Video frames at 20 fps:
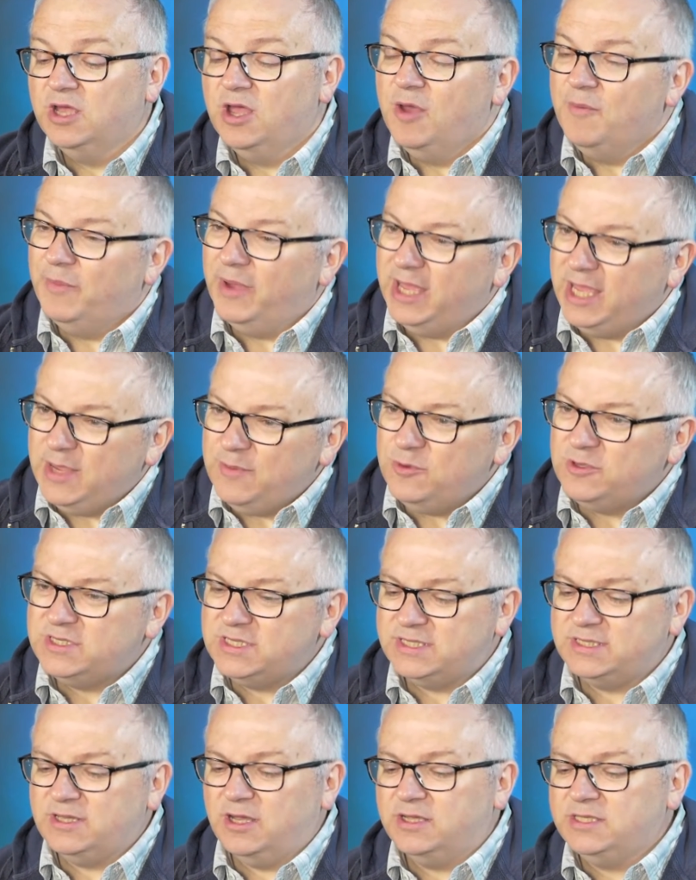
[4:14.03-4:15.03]
But Hebrew
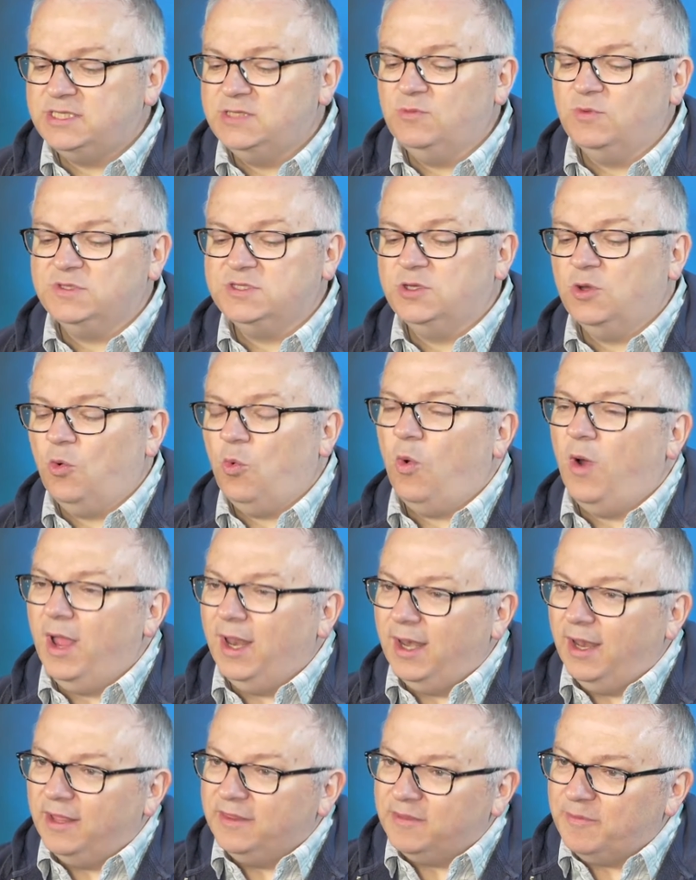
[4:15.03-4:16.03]
society wasn't quite
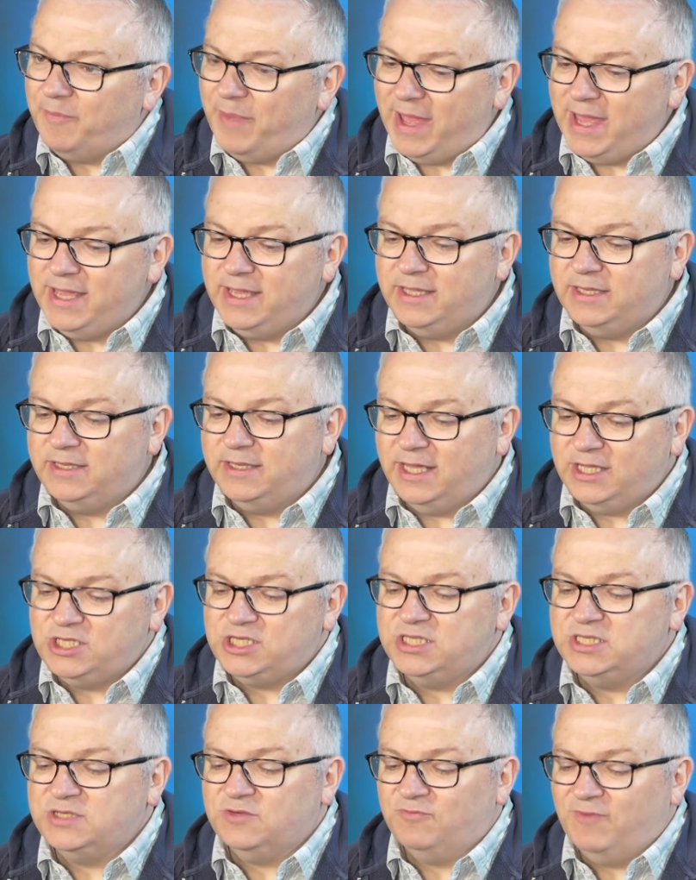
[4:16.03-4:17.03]
like the pagan
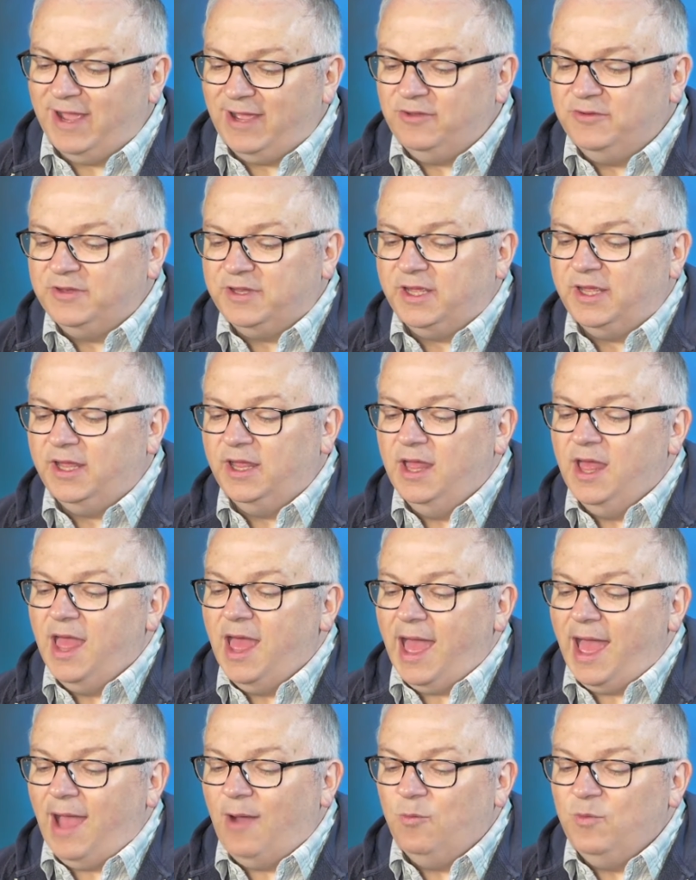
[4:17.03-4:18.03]
nations around it,
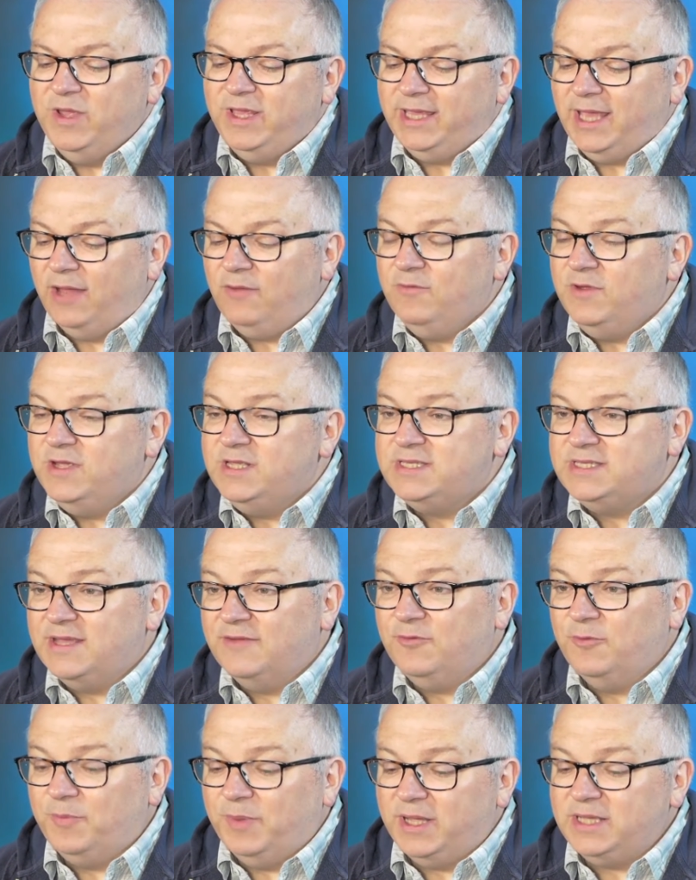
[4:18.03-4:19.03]
and we can read several
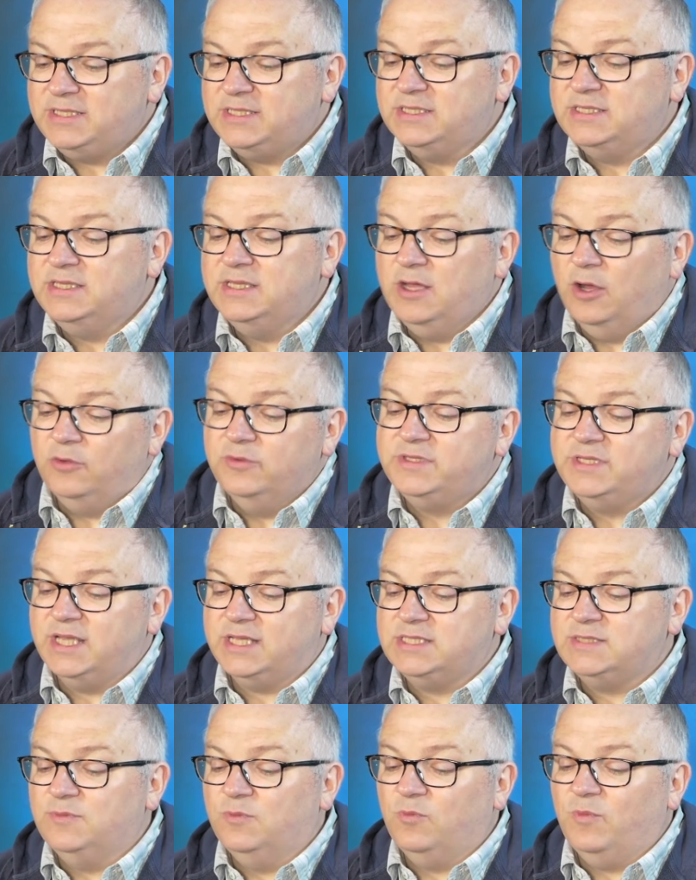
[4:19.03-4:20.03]
places in the Old
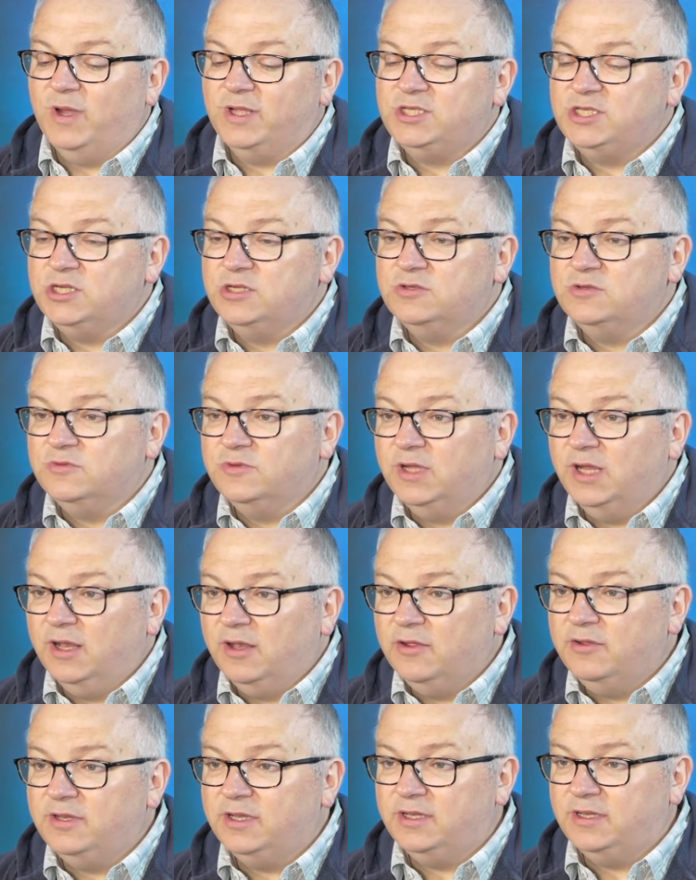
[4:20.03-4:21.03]
Testament where children are
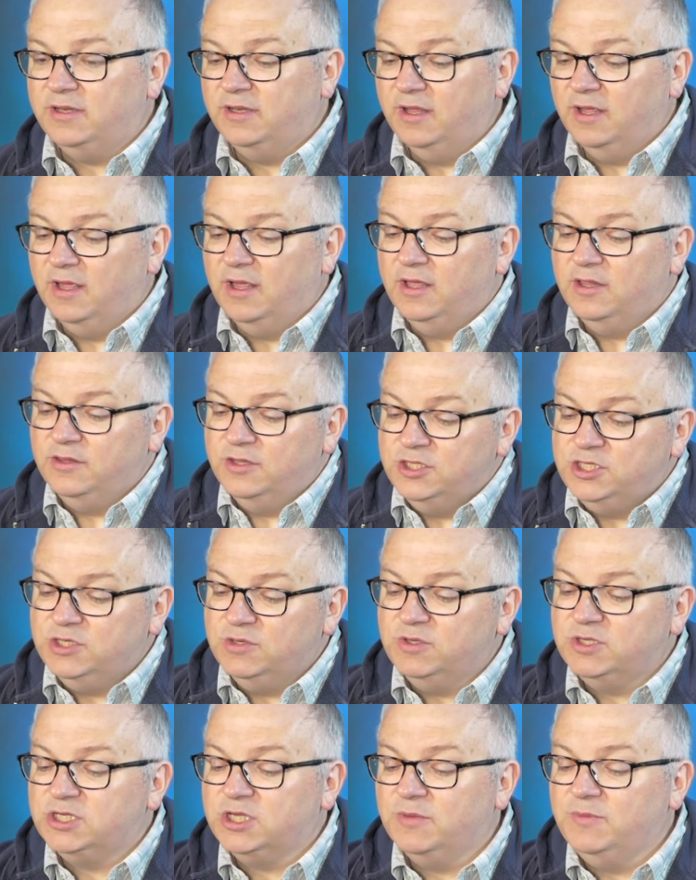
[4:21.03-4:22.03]
included in the
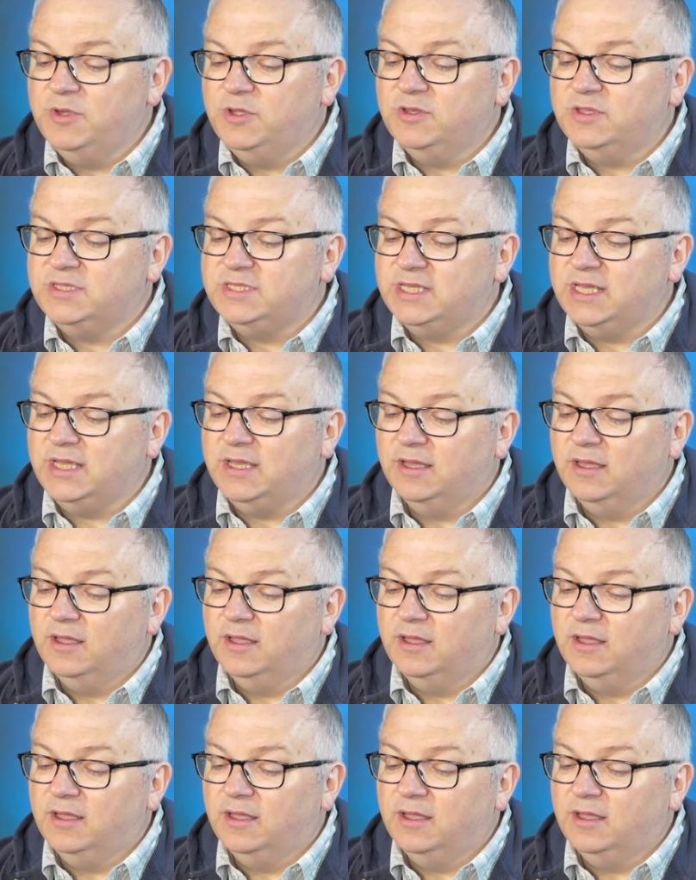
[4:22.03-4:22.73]
Jewish community.